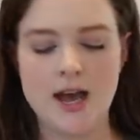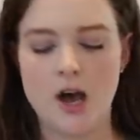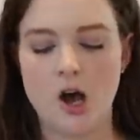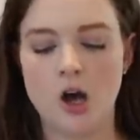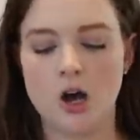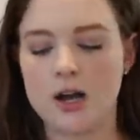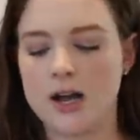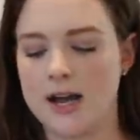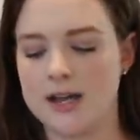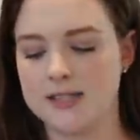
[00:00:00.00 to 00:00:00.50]

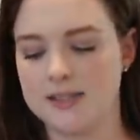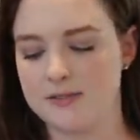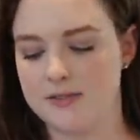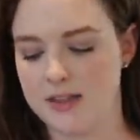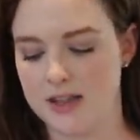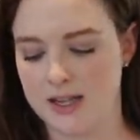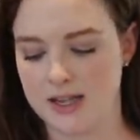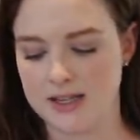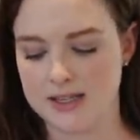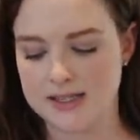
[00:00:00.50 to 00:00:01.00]
all kinds of
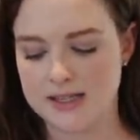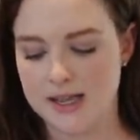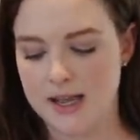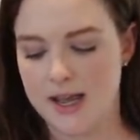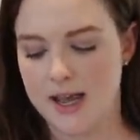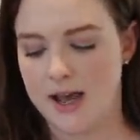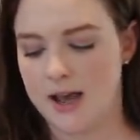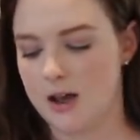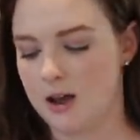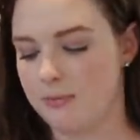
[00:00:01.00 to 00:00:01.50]
things
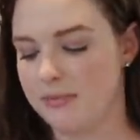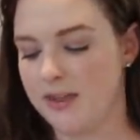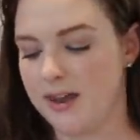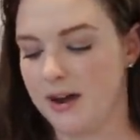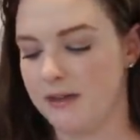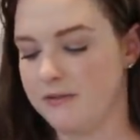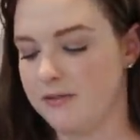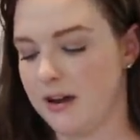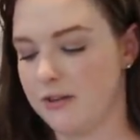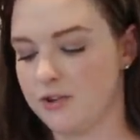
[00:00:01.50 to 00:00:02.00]
um, that
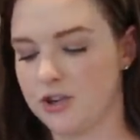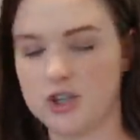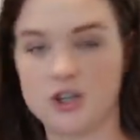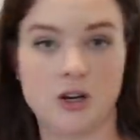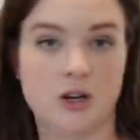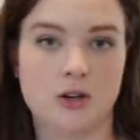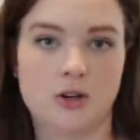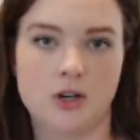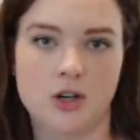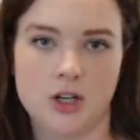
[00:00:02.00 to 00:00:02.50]
I've never
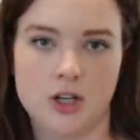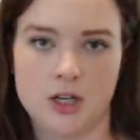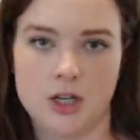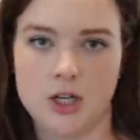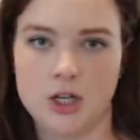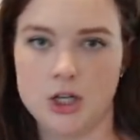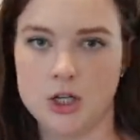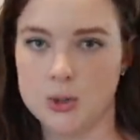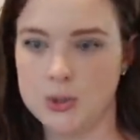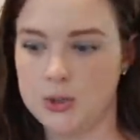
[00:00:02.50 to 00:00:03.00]
shared on
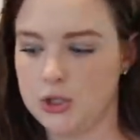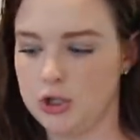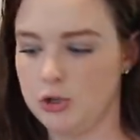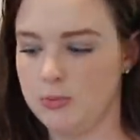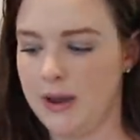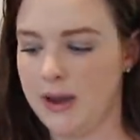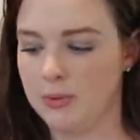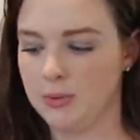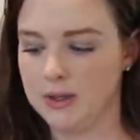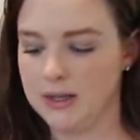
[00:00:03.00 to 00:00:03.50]
YouTube.
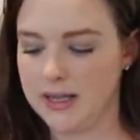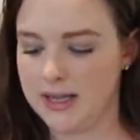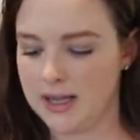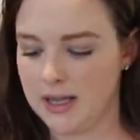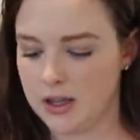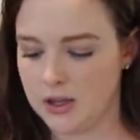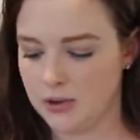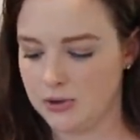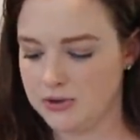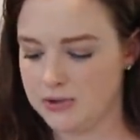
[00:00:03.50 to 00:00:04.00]
I will
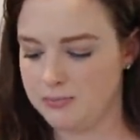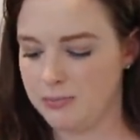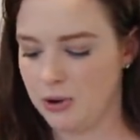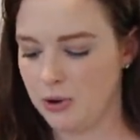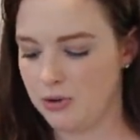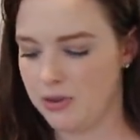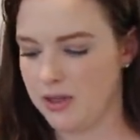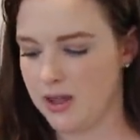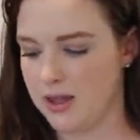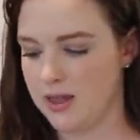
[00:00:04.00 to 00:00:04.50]
link those
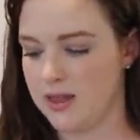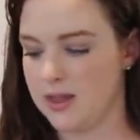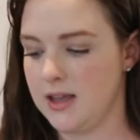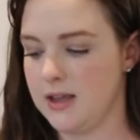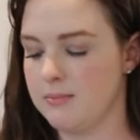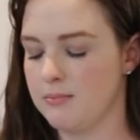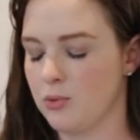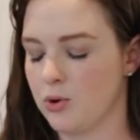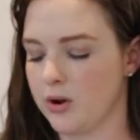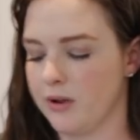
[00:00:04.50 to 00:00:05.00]
both in
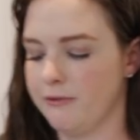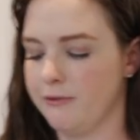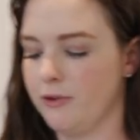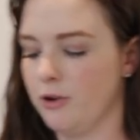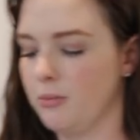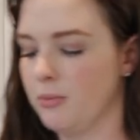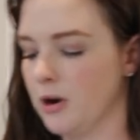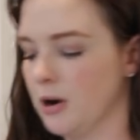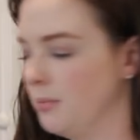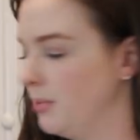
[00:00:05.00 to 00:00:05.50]
the more
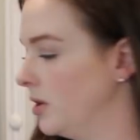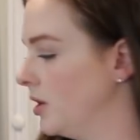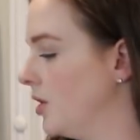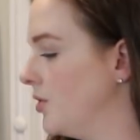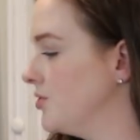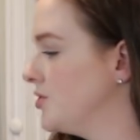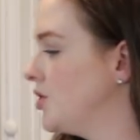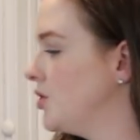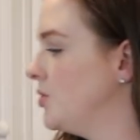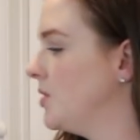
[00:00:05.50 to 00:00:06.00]
info bar
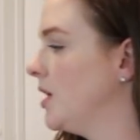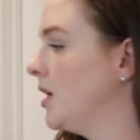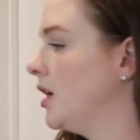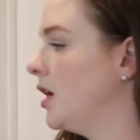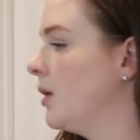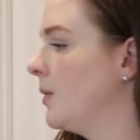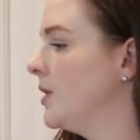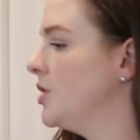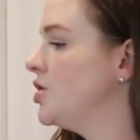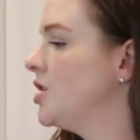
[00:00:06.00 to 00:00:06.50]
below, so you can
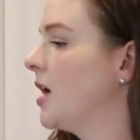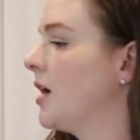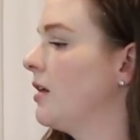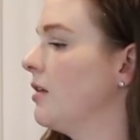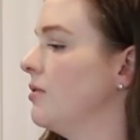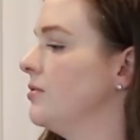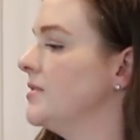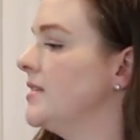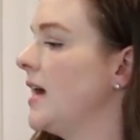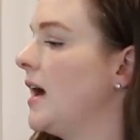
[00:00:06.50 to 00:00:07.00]
go and check
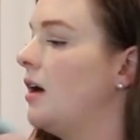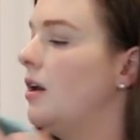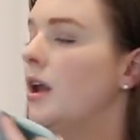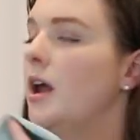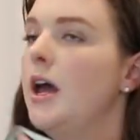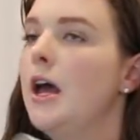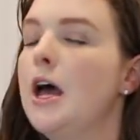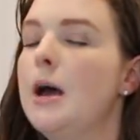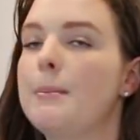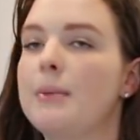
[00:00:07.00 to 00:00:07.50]
those out.
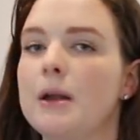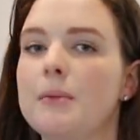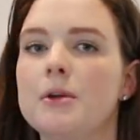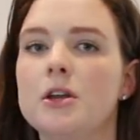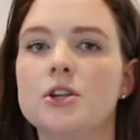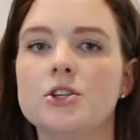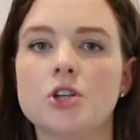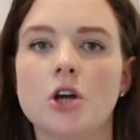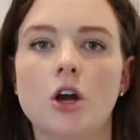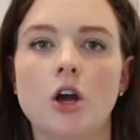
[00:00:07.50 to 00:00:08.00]
But I'm
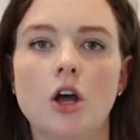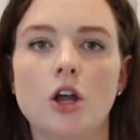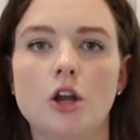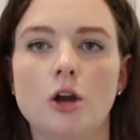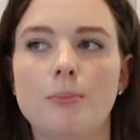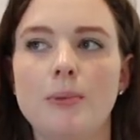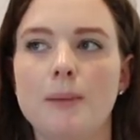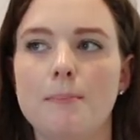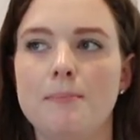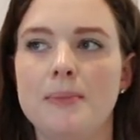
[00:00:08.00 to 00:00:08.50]
going to talk a
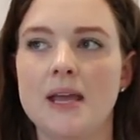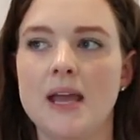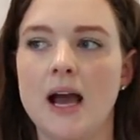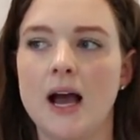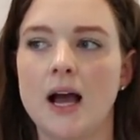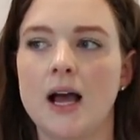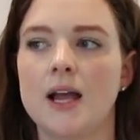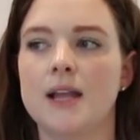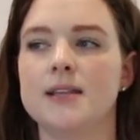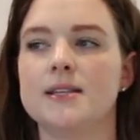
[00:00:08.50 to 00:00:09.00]
little bit
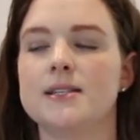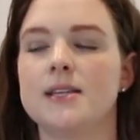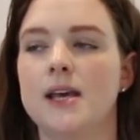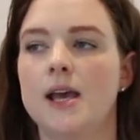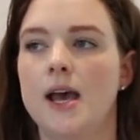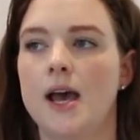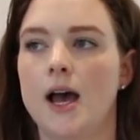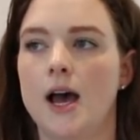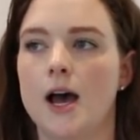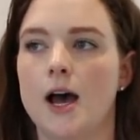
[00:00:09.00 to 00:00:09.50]
beyond
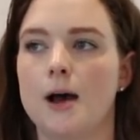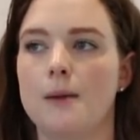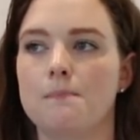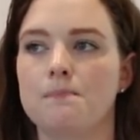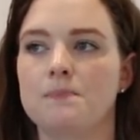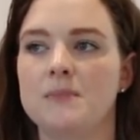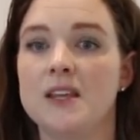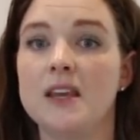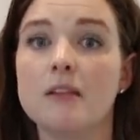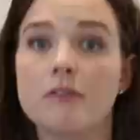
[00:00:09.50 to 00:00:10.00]

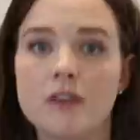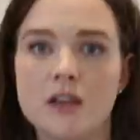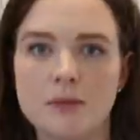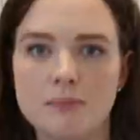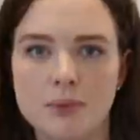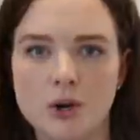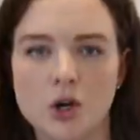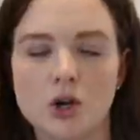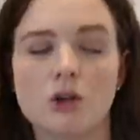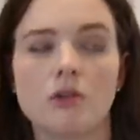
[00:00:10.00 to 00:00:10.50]
um,
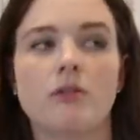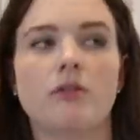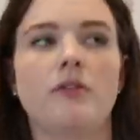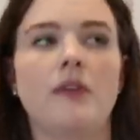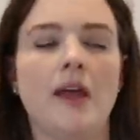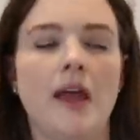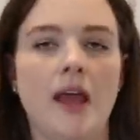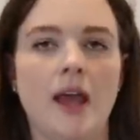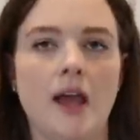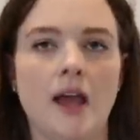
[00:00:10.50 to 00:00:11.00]
giving birth
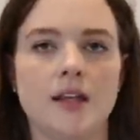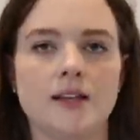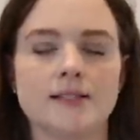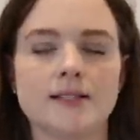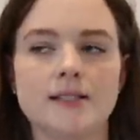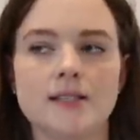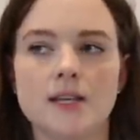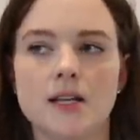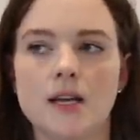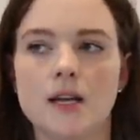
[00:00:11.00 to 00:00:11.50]

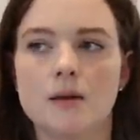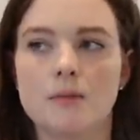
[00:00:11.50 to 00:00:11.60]
and